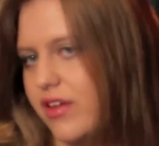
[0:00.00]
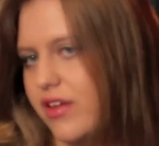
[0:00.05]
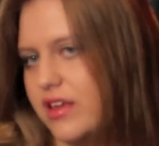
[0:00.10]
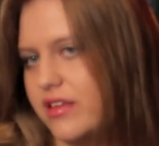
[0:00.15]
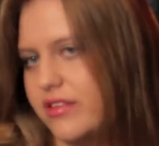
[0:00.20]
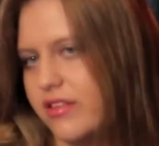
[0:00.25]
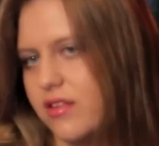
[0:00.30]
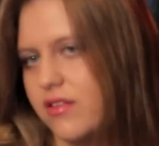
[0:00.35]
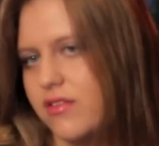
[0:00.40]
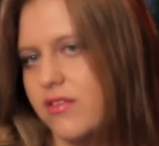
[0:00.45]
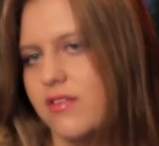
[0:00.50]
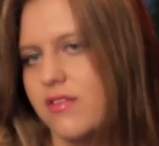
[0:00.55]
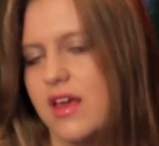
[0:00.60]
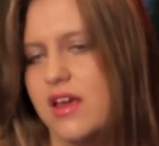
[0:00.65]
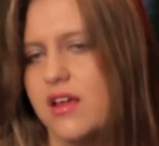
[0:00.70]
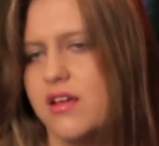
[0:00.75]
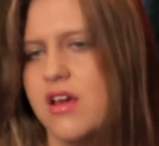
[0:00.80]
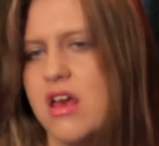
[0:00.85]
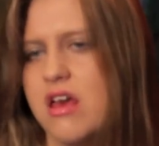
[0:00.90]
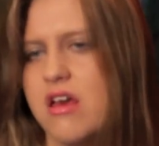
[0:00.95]
Like,
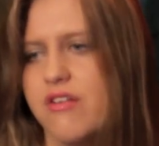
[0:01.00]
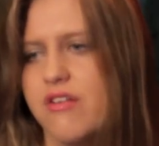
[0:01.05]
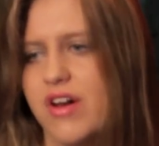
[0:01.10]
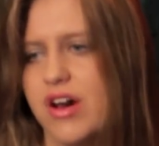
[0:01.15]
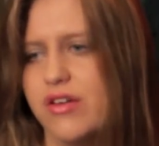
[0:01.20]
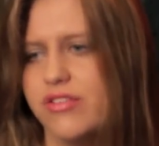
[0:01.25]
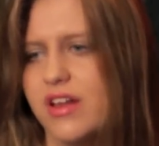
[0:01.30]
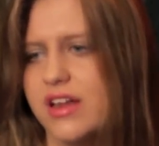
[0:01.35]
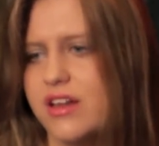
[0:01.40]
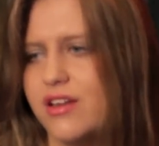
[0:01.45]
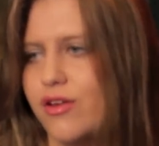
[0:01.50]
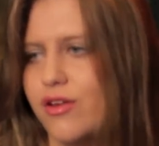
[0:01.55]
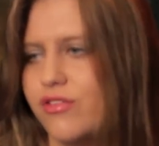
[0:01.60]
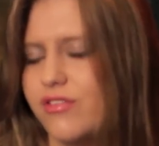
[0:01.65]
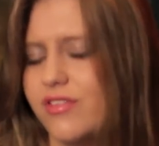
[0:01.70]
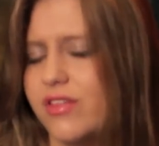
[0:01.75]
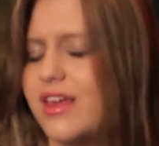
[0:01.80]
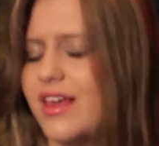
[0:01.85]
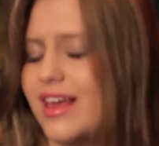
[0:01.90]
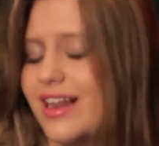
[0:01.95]
say, if I was
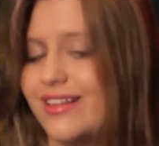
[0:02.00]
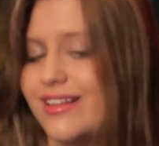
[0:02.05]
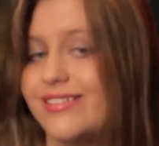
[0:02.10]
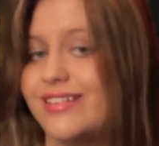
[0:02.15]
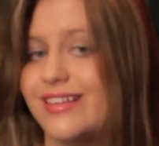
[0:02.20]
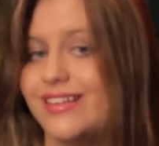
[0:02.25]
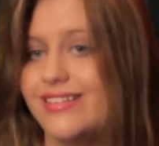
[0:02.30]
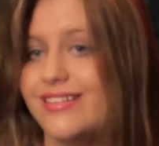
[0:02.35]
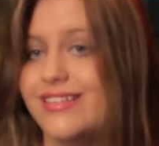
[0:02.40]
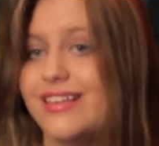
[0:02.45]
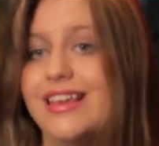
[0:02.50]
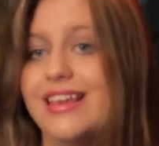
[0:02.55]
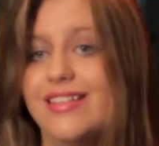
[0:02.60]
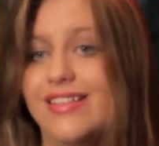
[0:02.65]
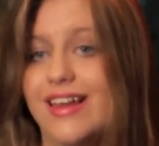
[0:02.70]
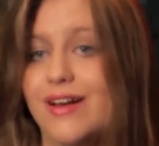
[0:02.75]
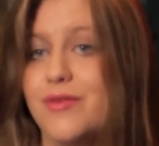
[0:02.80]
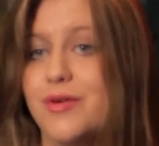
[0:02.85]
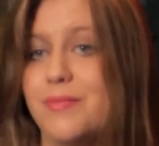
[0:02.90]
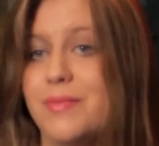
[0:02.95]
diagnosed like at
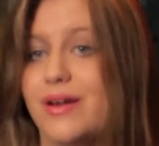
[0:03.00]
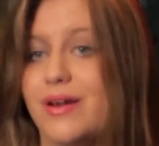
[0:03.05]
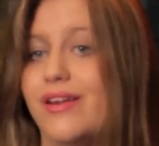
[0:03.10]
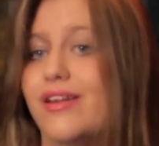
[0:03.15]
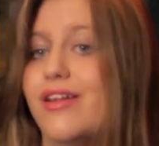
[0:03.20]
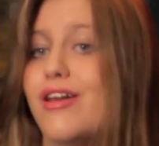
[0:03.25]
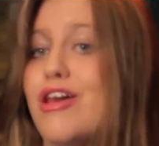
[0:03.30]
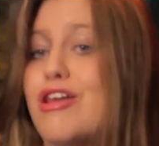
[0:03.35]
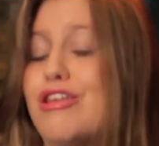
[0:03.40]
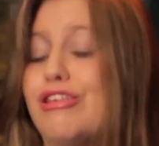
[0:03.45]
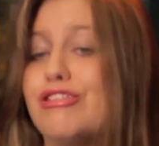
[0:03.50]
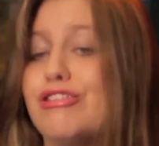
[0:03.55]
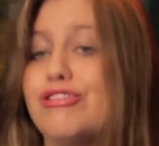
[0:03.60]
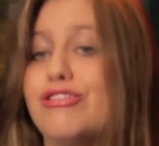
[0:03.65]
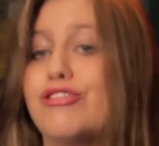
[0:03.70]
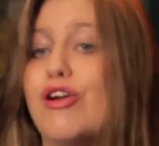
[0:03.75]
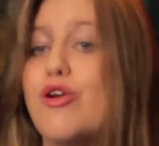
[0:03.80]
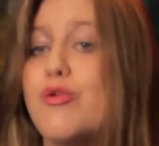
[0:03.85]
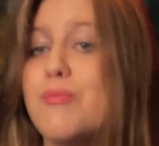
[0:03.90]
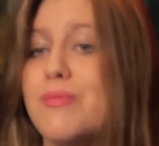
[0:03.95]
16, that would have been
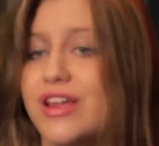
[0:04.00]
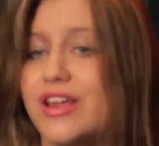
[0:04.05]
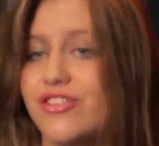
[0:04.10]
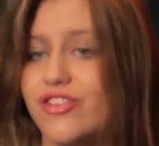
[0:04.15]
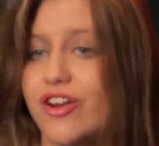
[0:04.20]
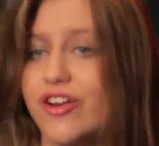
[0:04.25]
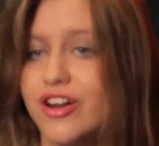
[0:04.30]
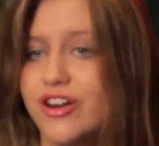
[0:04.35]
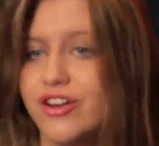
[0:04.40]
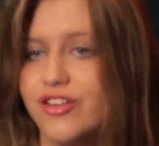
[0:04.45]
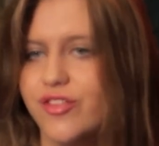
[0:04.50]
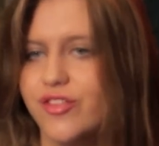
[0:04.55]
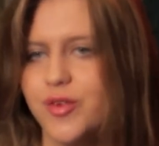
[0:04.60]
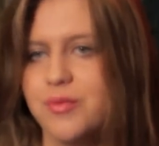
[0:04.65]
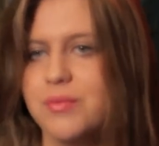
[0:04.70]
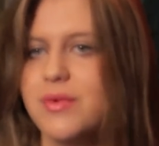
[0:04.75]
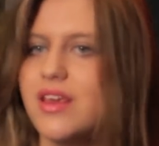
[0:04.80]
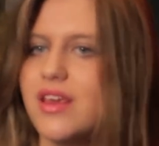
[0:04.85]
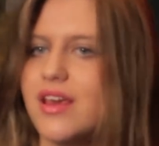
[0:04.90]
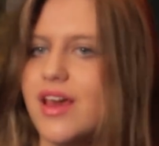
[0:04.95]
so much harder
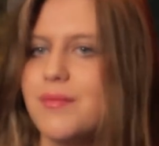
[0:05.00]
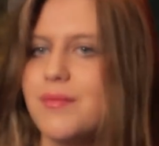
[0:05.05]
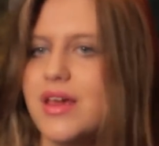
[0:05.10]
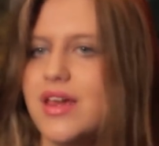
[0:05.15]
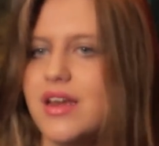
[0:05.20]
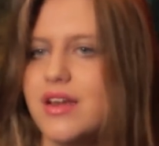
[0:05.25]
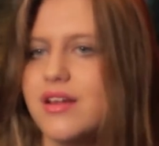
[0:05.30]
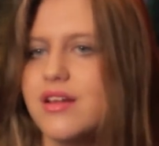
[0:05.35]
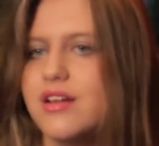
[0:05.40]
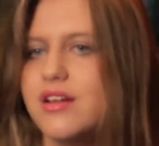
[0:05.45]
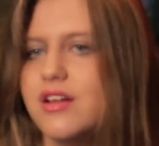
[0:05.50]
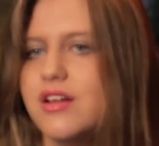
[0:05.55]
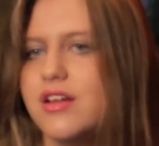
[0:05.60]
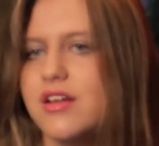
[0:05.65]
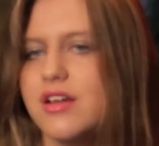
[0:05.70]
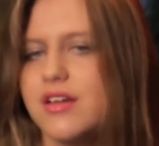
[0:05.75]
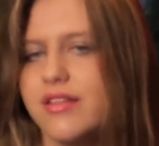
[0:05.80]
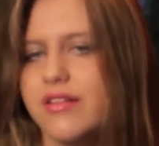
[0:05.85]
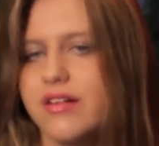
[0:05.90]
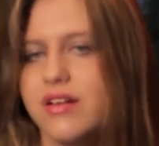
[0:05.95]
for me. I mean,
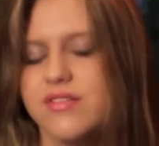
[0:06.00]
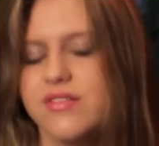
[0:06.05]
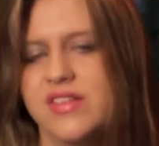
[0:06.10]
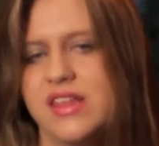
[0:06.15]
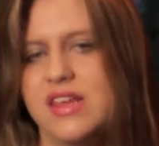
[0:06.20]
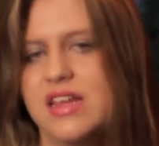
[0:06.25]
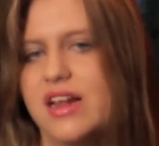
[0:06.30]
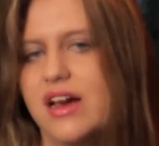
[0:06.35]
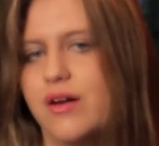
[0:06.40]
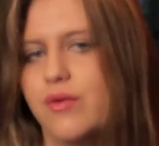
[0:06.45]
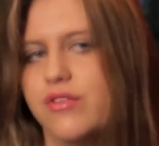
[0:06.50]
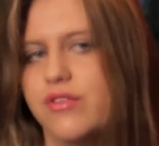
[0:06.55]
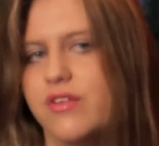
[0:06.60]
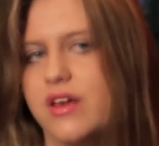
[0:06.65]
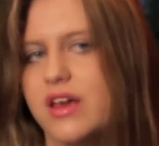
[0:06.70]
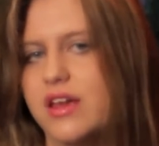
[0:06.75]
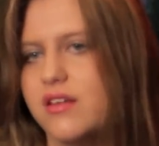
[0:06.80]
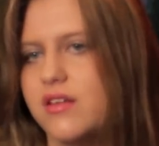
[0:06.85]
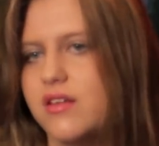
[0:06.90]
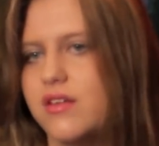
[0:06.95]
because thinking I was
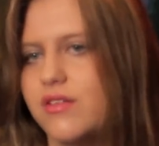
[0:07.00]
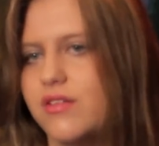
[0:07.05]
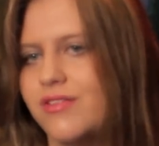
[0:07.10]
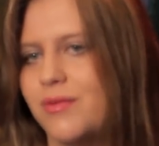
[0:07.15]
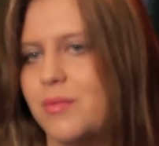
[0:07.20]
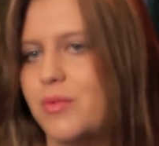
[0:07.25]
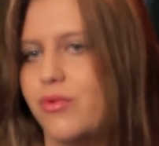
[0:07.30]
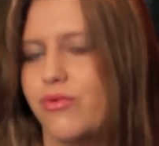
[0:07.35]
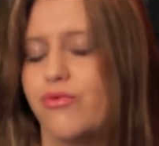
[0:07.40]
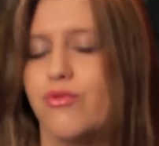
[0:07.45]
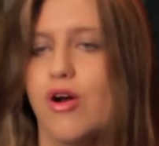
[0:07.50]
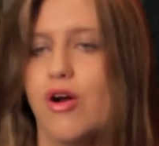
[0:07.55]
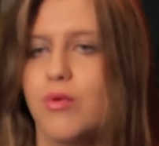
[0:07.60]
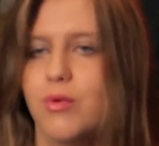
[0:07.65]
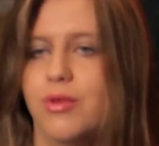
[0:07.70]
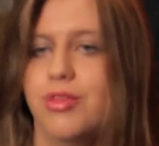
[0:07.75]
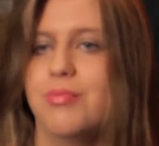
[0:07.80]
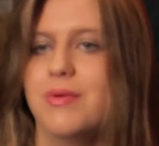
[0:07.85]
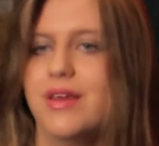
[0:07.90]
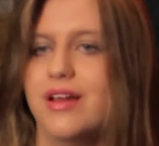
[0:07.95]
like, something was
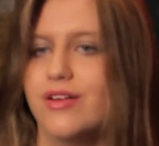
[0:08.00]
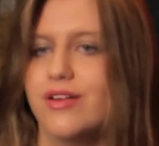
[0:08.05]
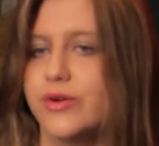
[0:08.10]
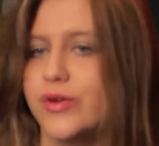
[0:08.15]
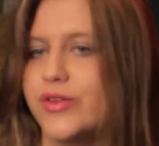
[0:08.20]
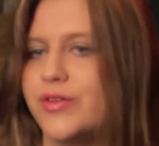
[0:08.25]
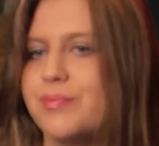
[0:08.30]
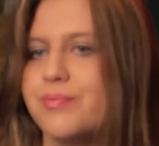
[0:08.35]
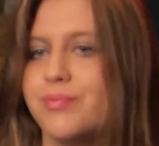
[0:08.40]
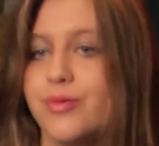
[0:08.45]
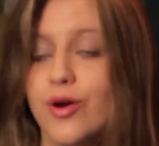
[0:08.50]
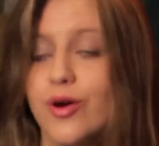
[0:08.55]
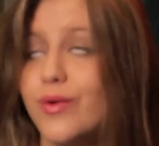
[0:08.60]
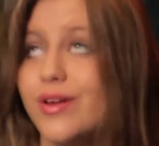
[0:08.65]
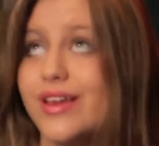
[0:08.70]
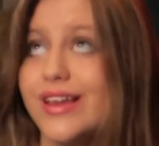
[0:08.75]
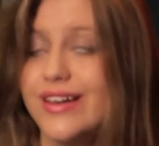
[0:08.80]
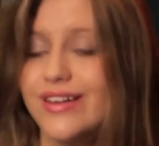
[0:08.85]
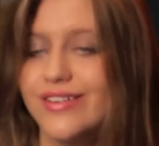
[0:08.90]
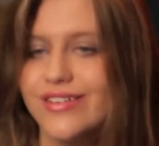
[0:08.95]
wrong with me or it was
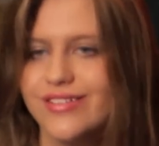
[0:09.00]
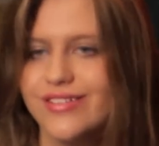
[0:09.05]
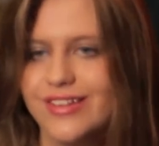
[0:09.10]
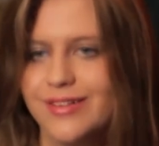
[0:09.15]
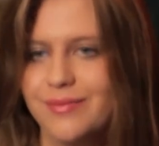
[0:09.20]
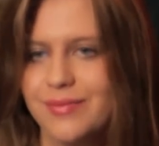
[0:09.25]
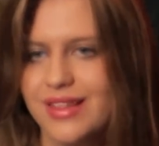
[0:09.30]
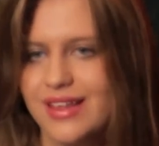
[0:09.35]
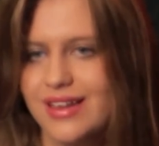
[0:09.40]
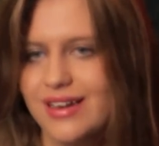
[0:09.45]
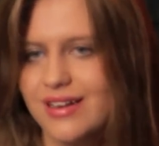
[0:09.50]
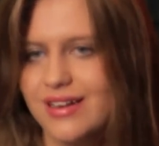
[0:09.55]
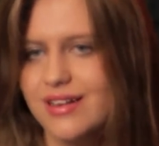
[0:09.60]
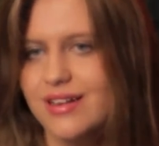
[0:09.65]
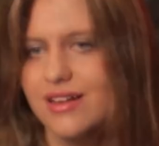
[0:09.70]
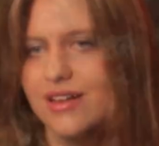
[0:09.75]
broken or something.